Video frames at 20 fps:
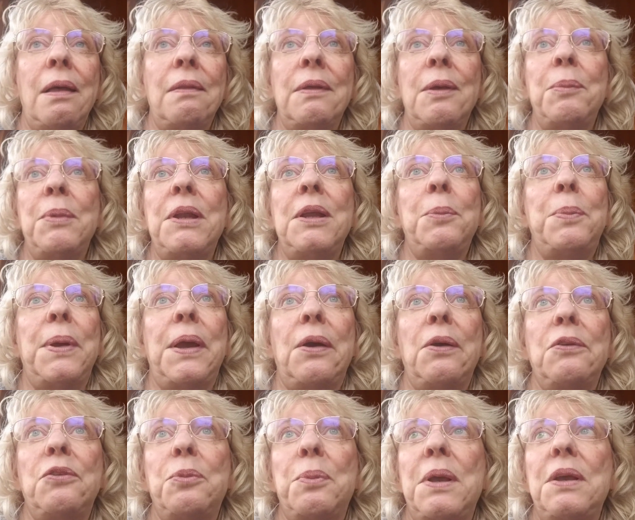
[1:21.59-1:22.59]
that many
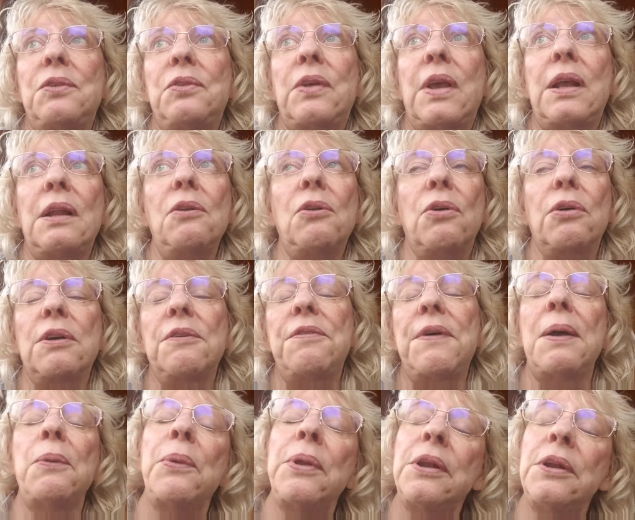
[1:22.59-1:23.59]
parents may say, look, if
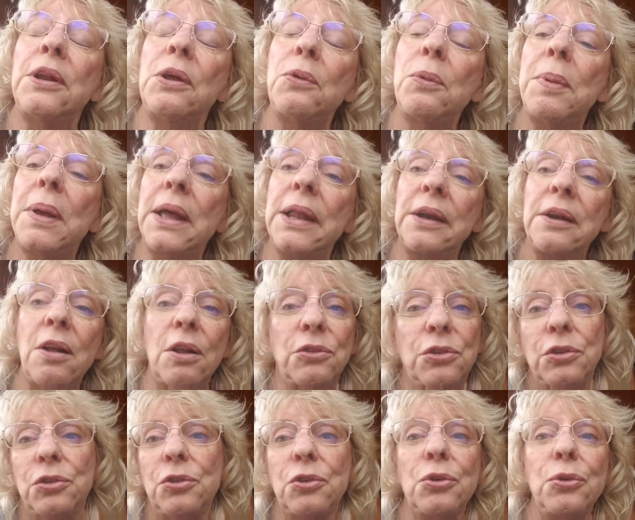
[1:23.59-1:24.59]
I want to know about it, I'll
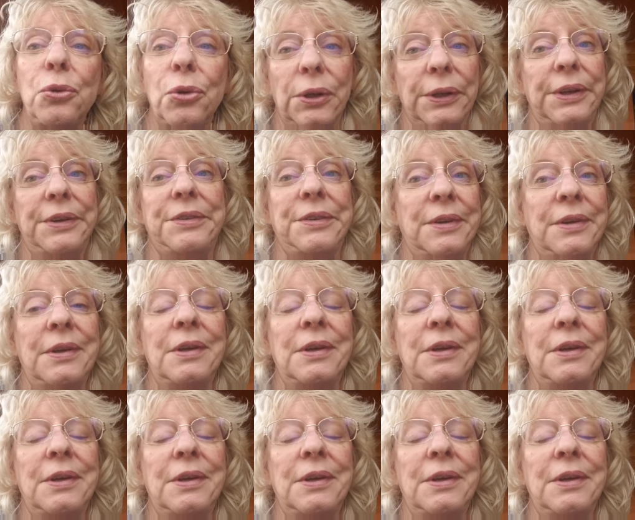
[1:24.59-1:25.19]
just Google it.